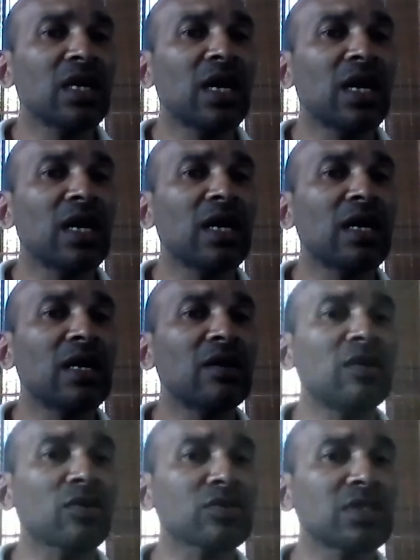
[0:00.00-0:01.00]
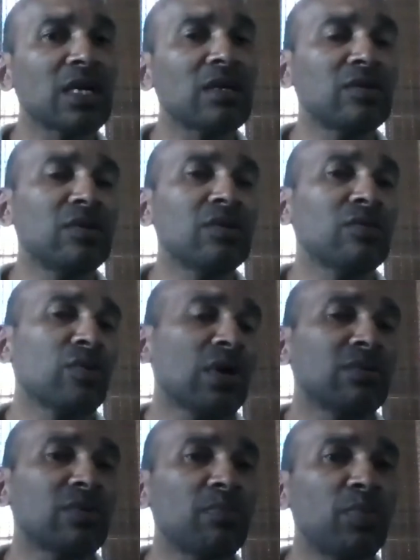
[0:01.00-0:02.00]
lockdown.
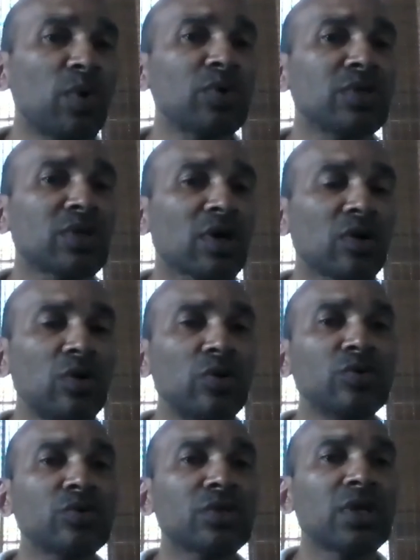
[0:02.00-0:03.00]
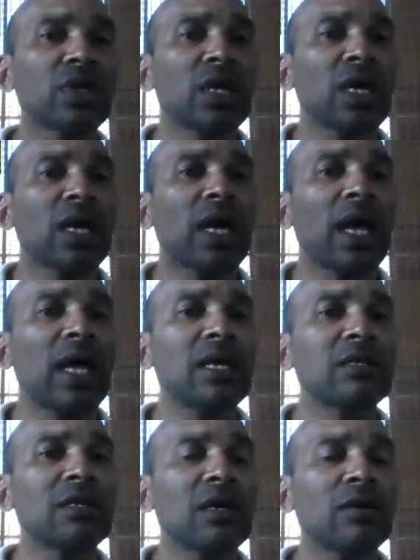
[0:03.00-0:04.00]
Well, the borders are closed,
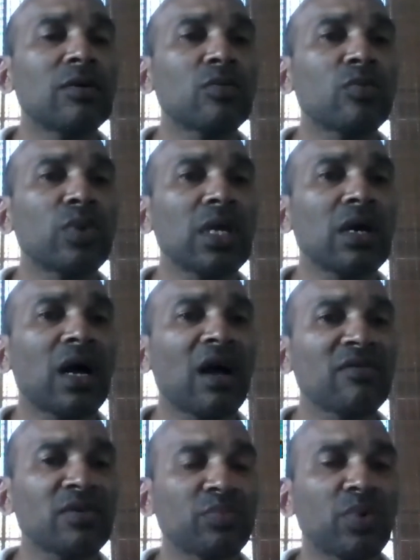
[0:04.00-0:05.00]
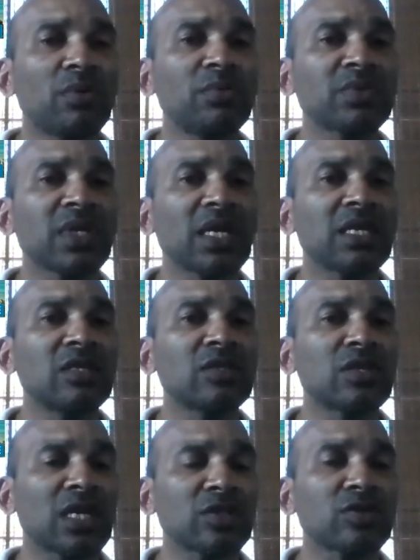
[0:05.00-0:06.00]
and we are having problems getting
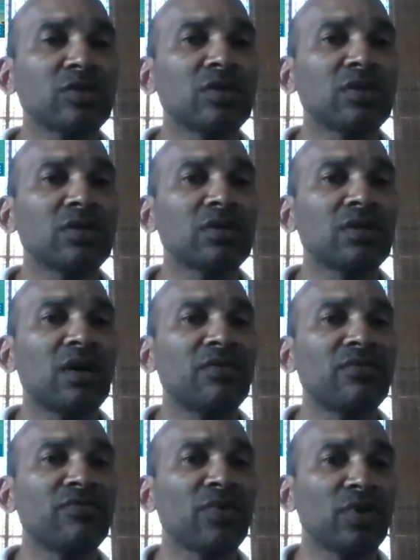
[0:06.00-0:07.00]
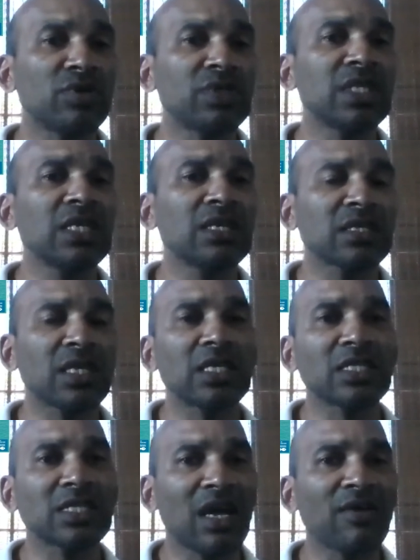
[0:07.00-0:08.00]
international volunteers and
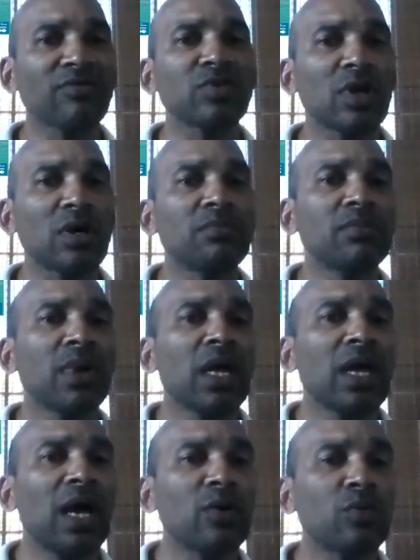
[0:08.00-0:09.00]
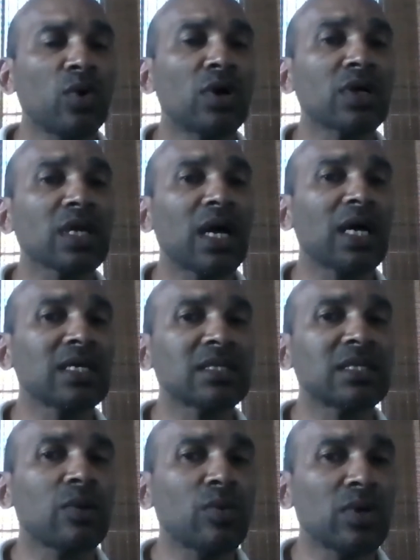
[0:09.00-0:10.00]
staff to come and work as
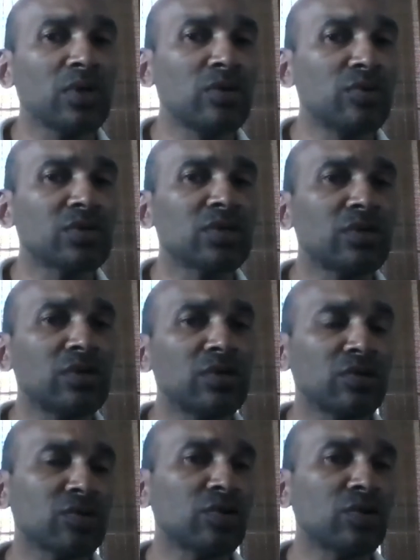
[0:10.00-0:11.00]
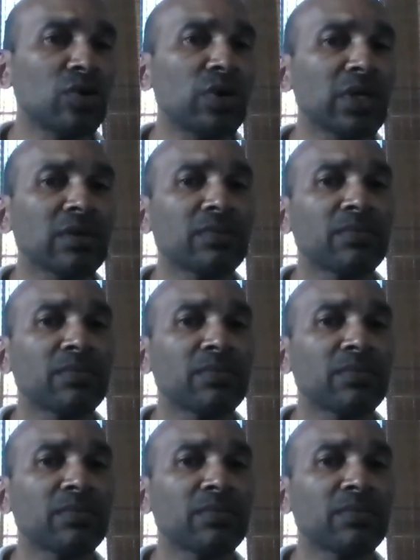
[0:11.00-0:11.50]
they were used to doing.